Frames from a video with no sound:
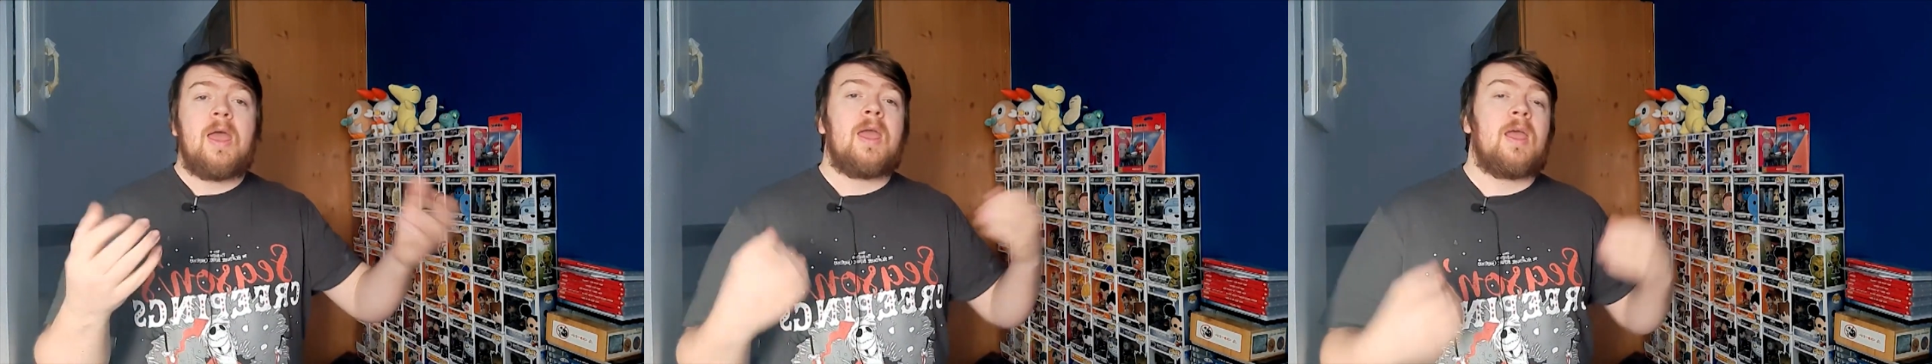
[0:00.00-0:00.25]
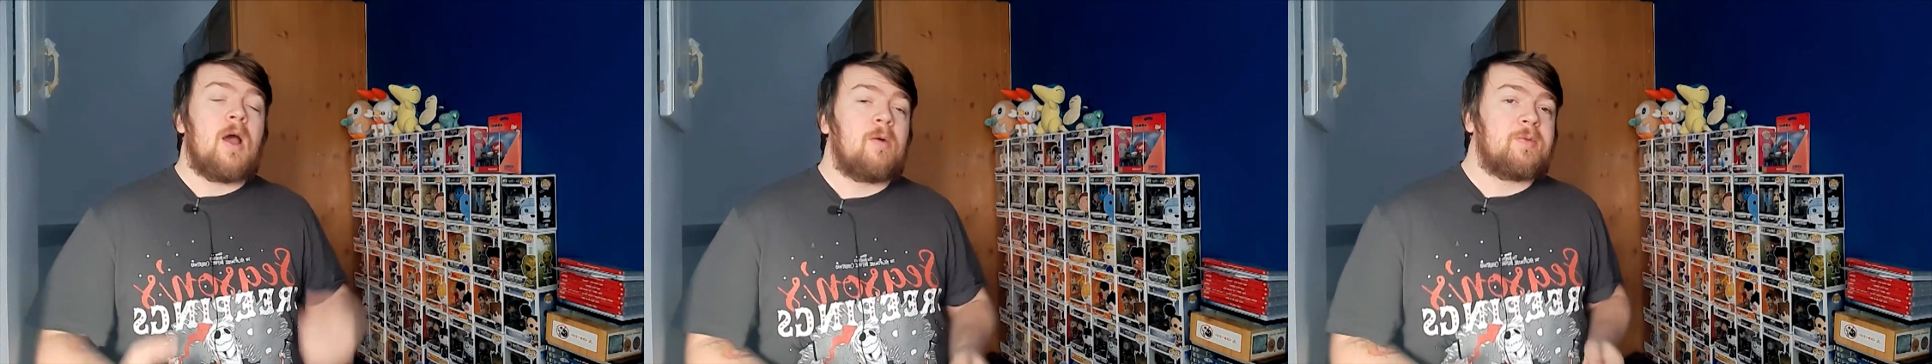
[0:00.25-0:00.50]

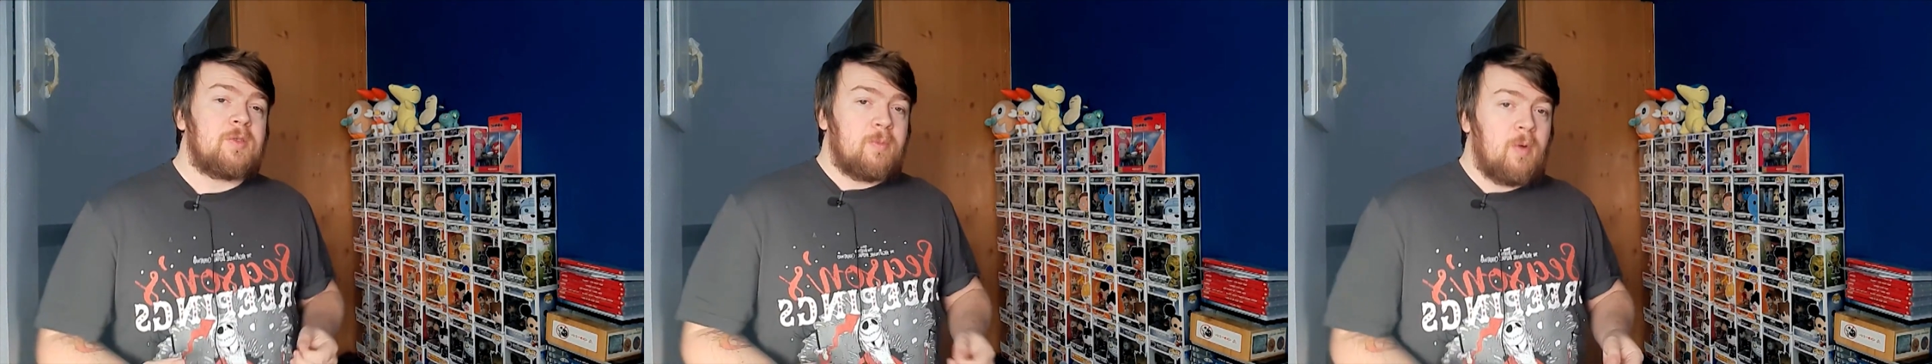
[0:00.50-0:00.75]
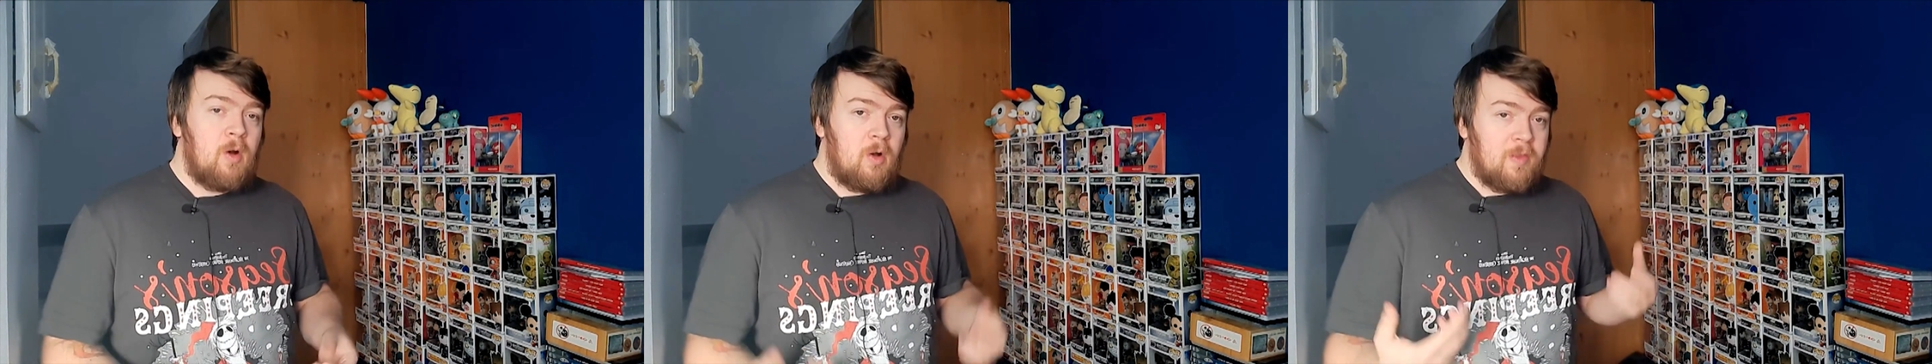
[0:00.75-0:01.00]
It helps
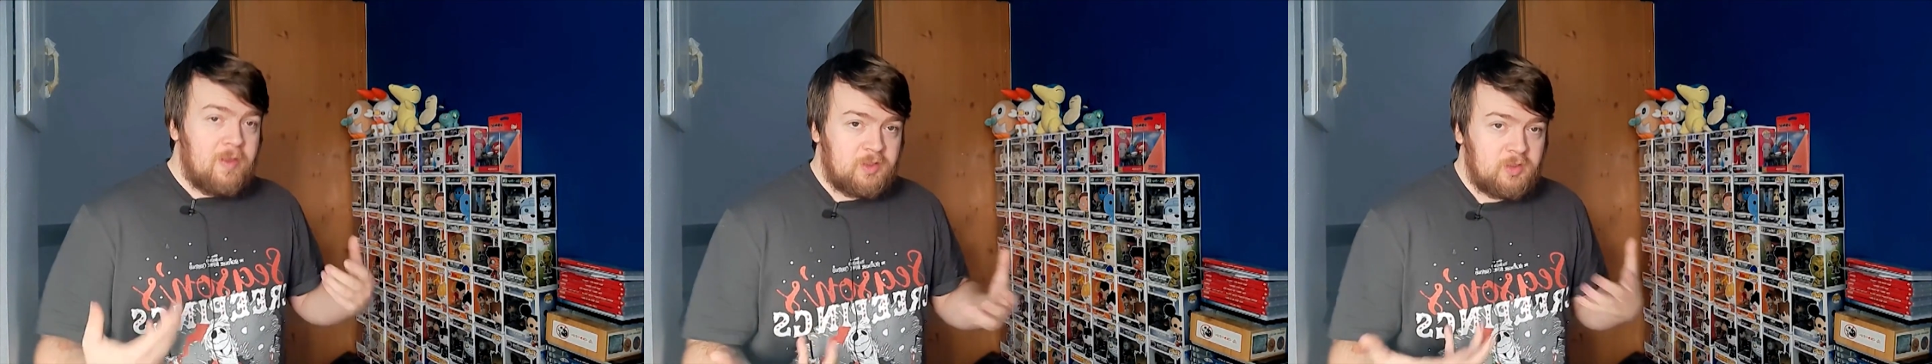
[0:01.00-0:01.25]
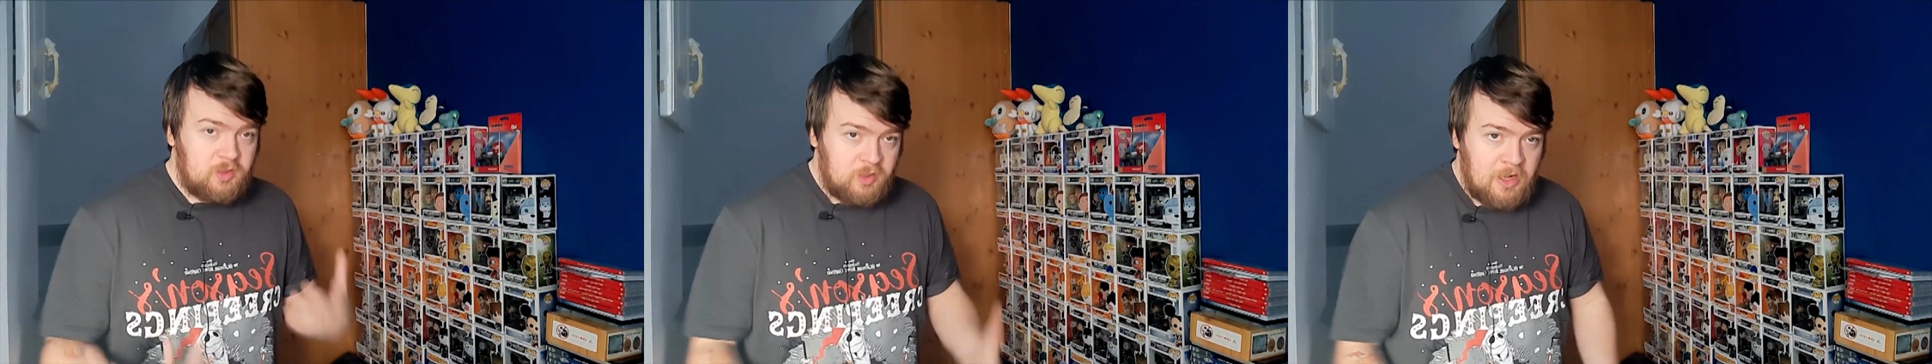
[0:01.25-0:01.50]
support
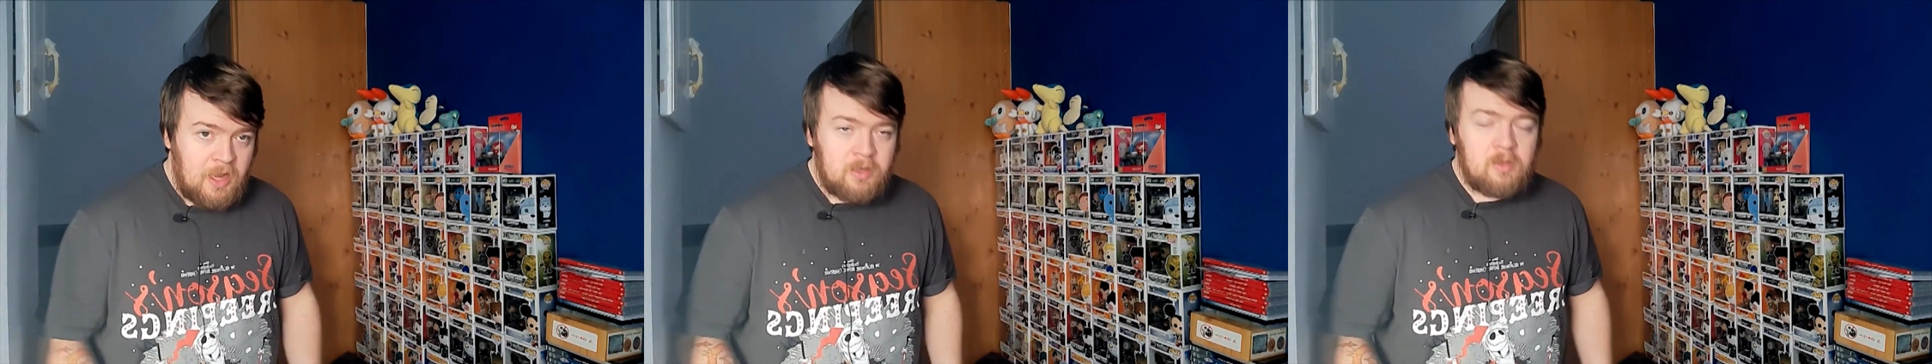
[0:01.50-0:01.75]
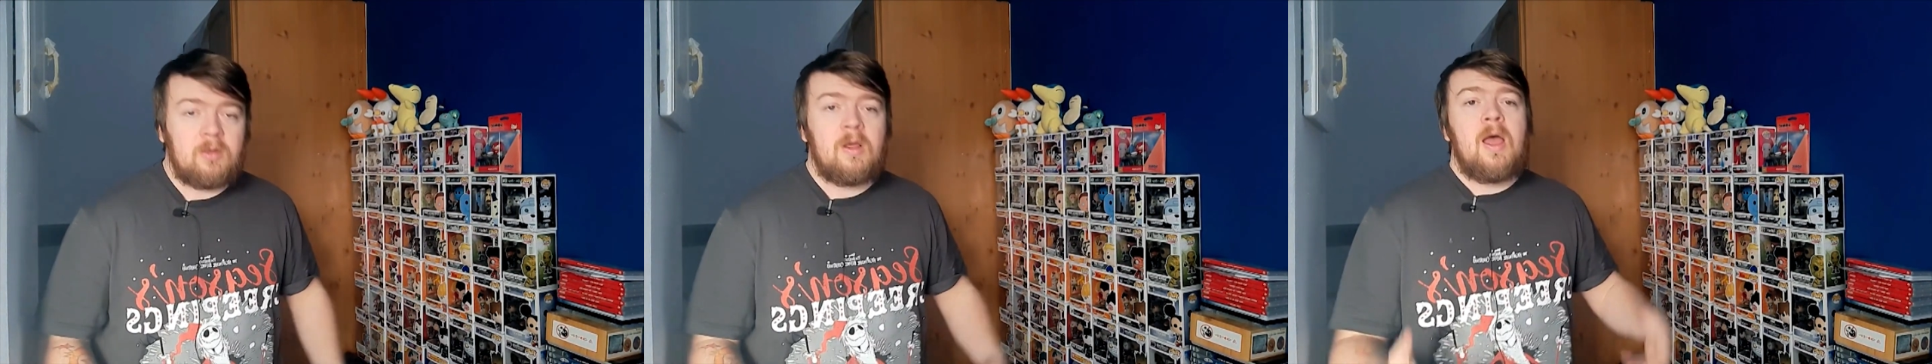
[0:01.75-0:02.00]
this
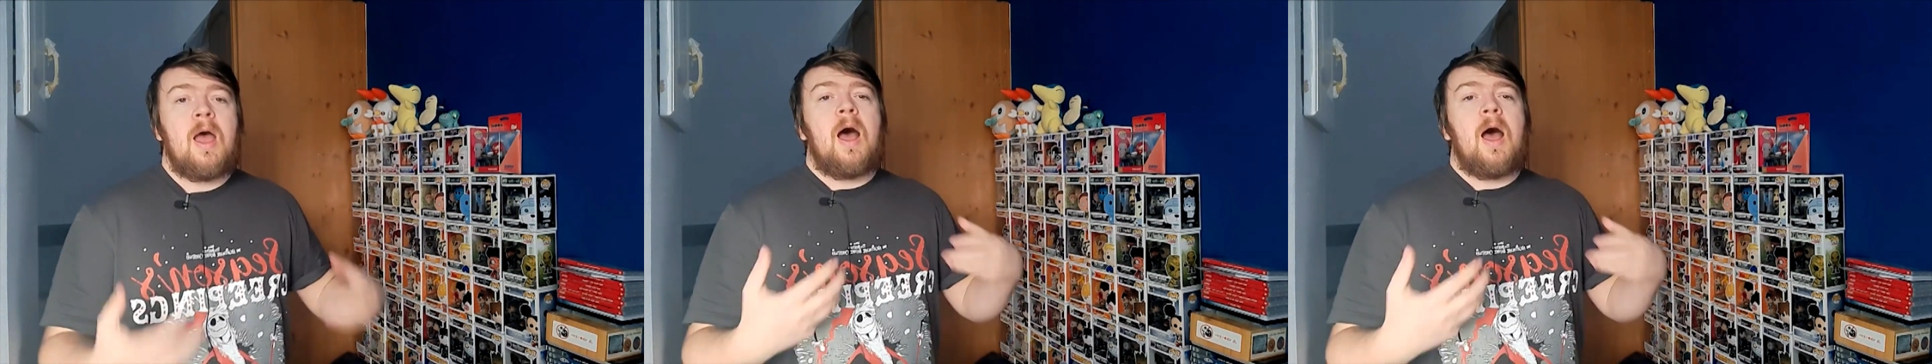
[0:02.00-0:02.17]
channel.